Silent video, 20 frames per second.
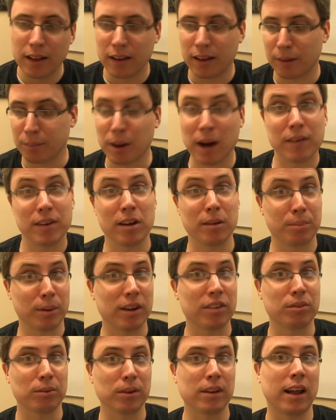Like Privateer
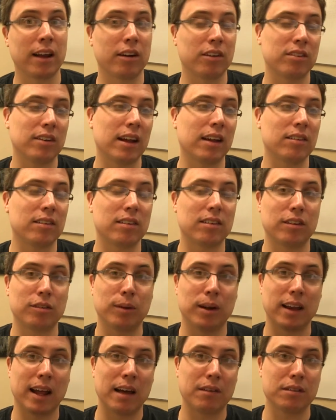Press really understands this. That's
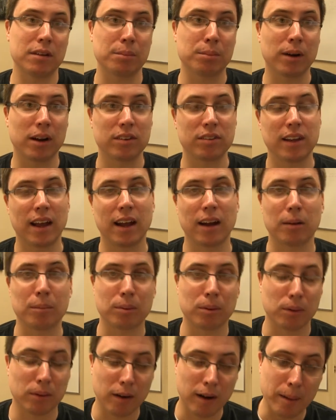why they have their press ganger
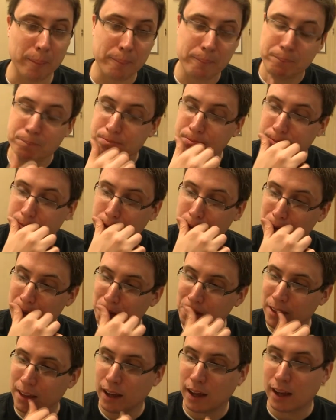program.
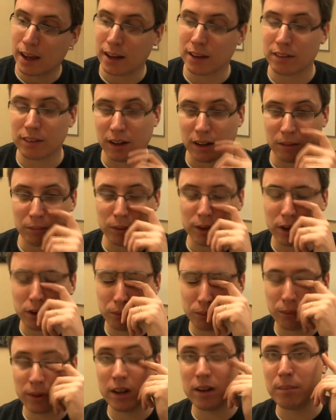And when
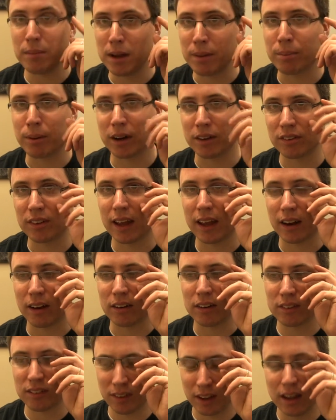you meet press
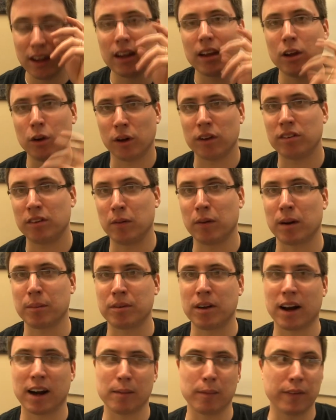gangers, you can see what I'm
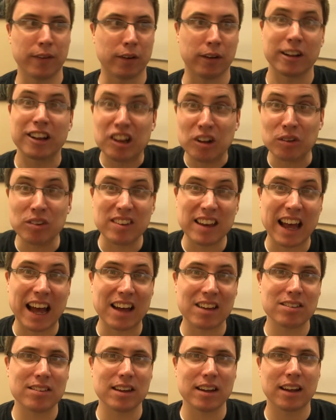talking about. They're
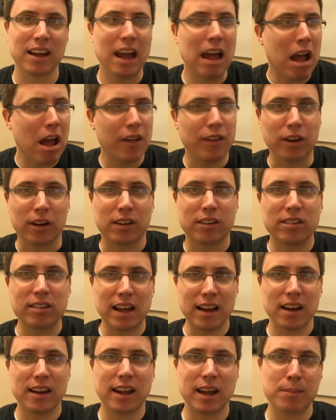enthusiastic. They're
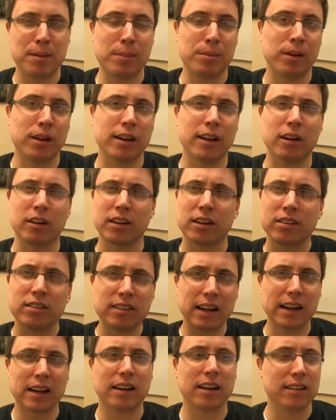excited to get people in. They're
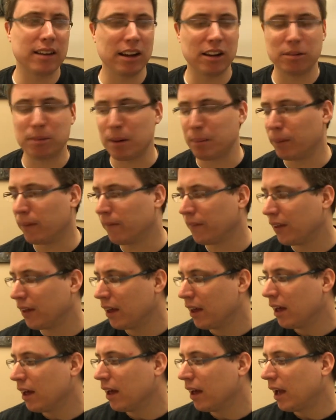excited to teach people.
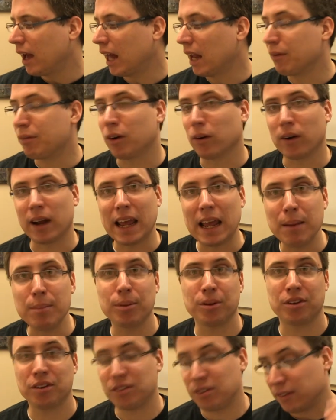And if you're
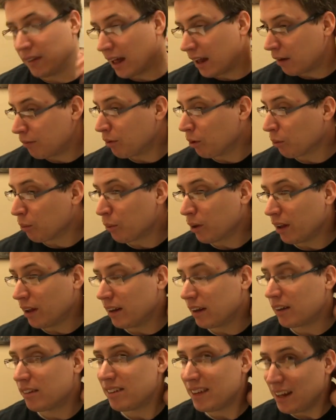able to do that, if you're
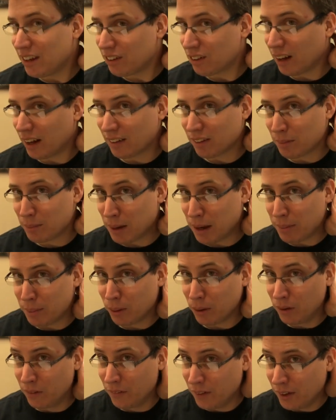willing to teach lots of
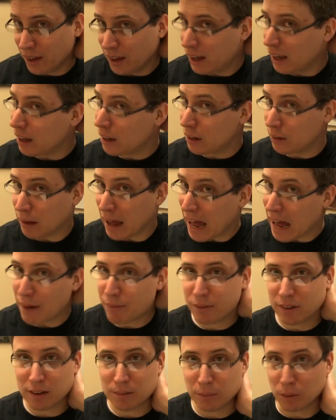people, and
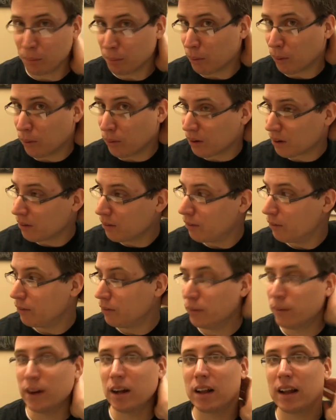half of them or more
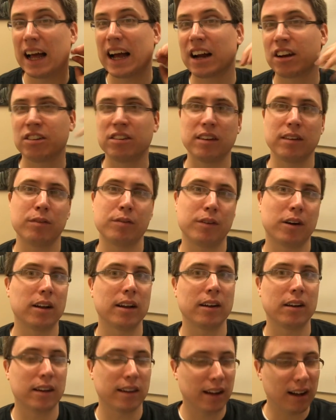will actually
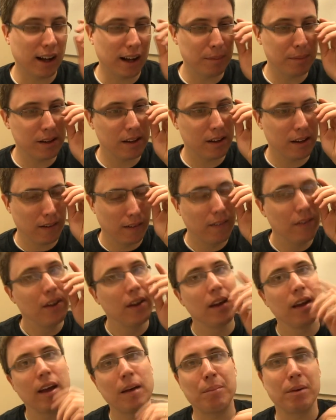fall out of the hobby,
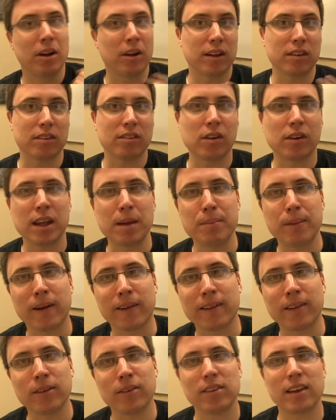but you can still keep
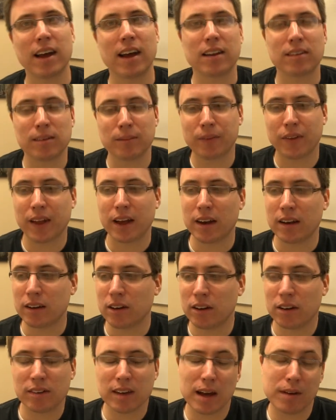your enthusiasm, then
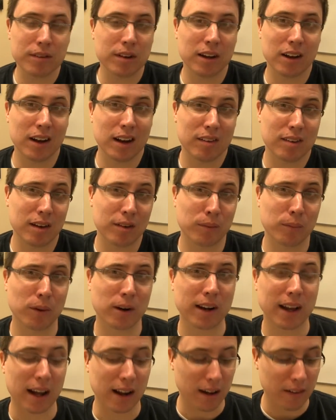you just have to
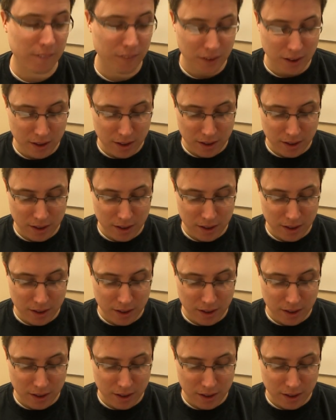work at it.